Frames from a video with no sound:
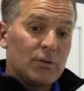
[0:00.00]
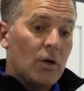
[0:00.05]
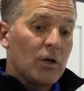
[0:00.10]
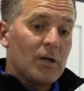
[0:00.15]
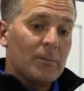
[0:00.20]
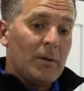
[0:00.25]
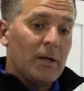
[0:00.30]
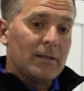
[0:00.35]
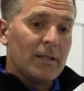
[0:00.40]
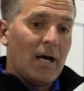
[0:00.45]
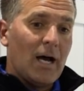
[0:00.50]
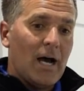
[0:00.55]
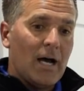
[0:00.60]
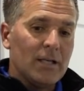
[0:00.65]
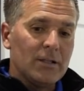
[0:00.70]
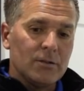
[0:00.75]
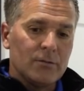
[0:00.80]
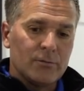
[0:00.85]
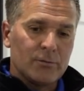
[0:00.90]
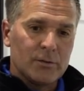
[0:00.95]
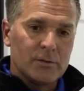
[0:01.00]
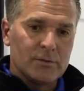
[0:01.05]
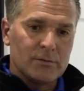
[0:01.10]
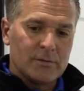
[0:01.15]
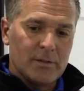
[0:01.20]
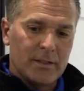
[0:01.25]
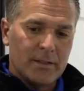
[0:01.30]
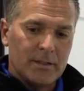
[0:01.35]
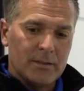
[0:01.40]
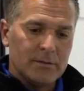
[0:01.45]
talk about the island for a
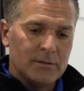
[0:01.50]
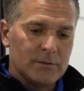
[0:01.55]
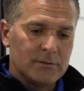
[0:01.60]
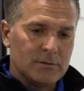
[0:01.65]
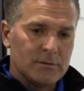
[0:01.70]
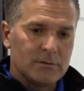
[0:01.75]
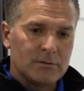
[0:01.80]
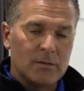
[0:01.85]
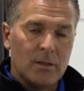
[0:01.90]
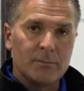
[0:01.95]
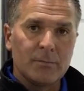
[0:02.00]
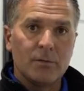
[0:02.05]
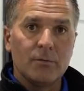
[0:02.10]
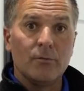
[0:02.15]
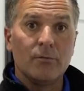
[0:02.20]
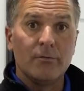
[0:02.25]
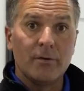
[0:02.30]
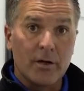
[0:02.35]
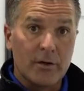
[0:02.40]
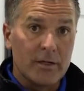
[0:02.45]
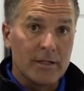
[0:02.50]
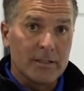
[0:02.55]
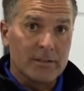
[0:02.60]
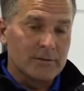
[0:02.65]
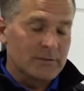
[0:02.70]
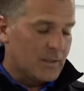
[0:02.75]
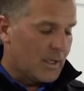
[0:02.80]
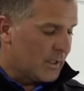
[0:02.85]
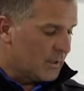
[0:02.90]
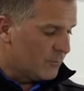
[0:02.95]
second. This is something very
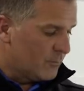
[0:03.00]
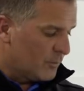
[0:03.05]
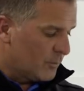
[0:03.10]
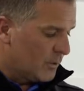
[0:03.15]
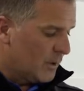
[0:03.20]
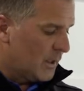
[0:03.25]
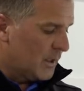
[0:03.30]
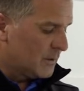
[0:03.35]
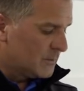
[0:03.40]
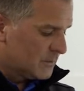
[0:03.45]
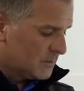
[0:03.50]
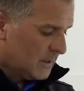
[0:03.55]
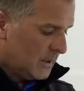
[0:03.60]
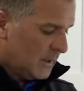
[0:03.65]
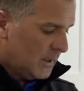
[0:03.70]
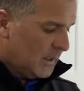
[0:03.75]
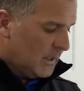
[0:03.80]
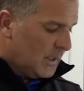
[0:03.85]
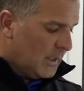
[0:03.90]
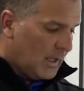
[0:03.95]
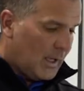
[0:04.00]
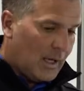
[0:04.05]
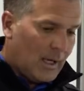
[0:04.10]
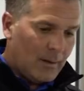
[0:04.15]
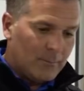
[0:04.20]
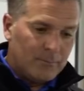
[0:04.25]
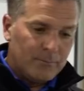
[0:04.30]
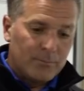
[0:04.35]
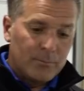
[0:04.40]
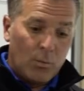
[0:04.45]
exciting for us.
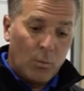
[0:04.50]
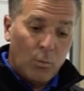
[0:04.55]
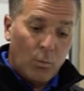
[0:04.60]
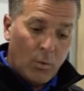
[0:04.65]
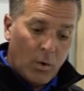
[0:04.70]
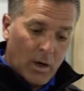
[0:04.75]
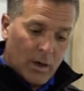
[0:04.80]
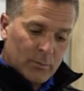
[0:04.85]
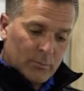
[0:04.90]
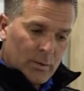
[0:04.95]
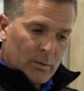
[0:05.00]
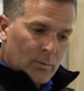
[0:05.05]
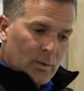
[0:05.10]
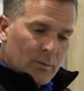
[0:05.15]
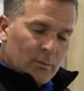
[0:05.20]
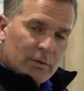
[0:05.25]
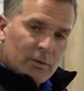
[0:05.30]
One, we went